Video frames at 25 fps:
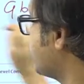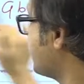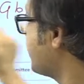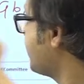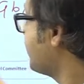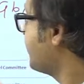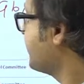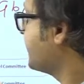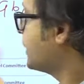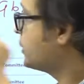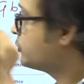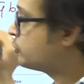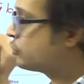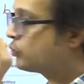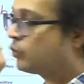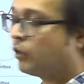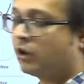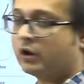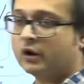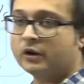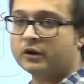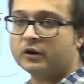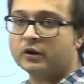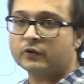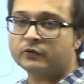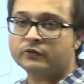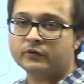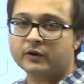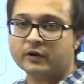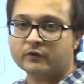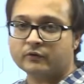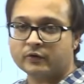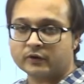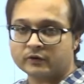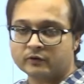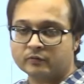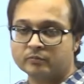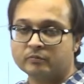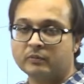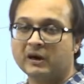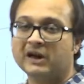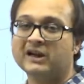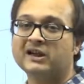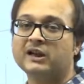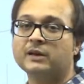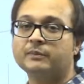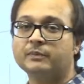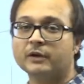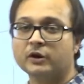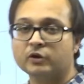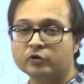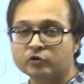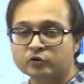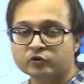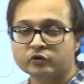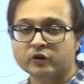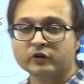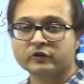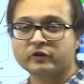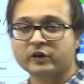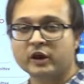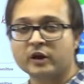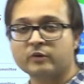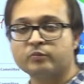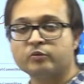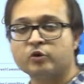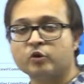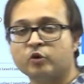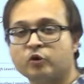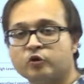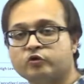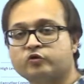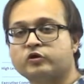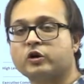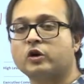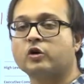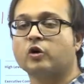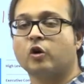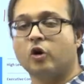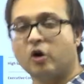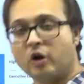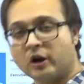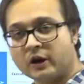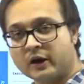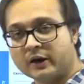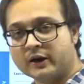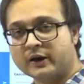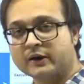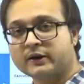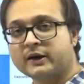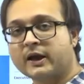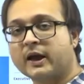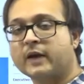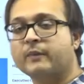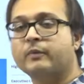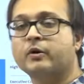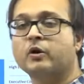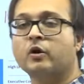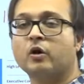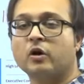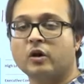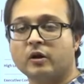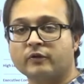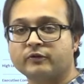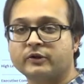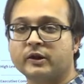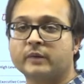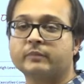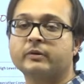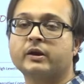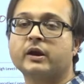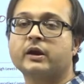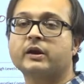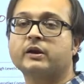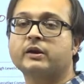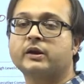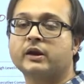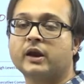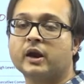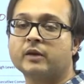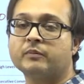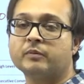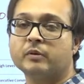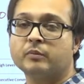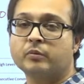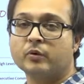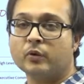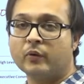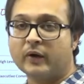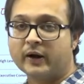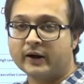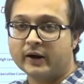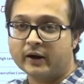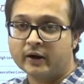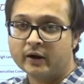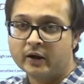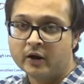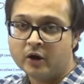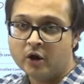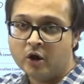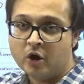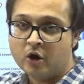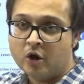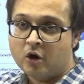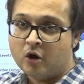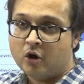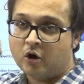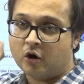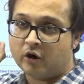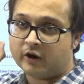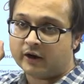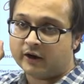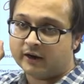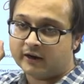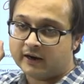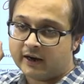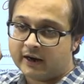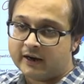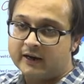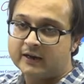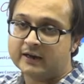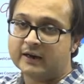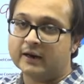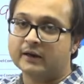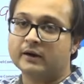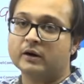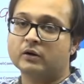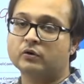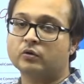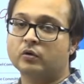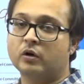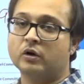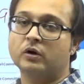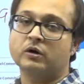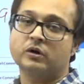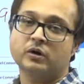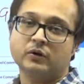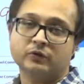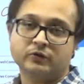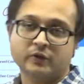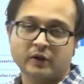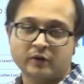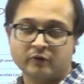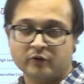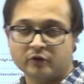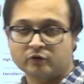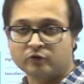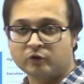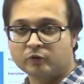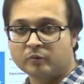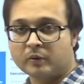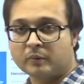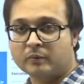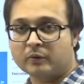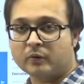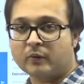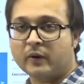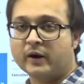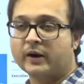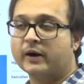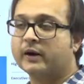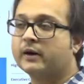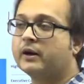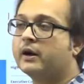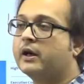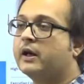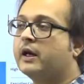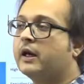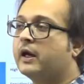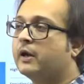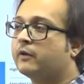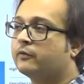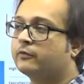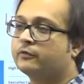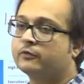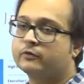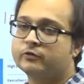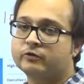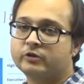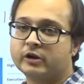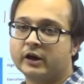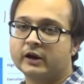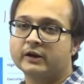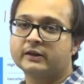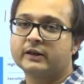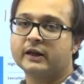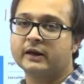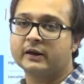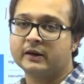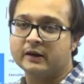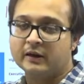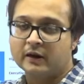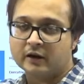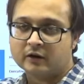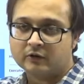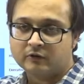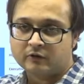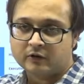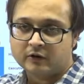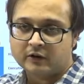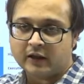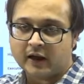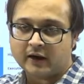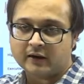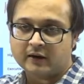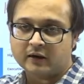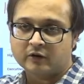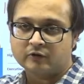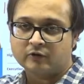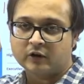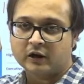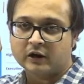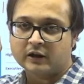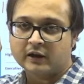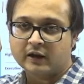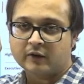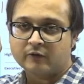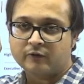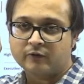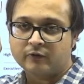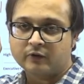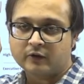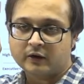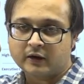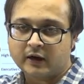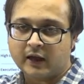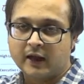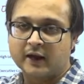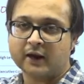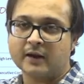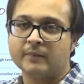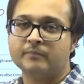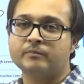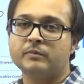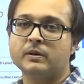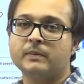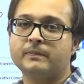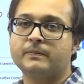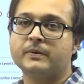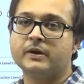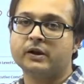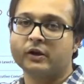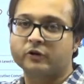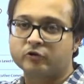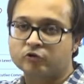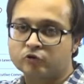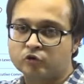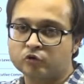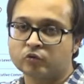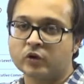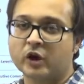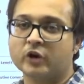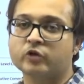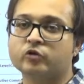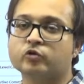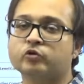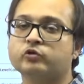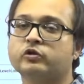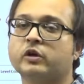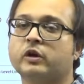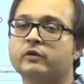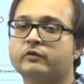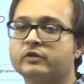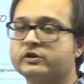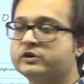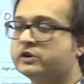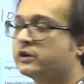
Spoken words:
So quality of service, multiple users can be hosted all at a time, and all of them can be provided, or a dedicated quality of service would be provided. If said, then it will give 10 Mbps to a user which is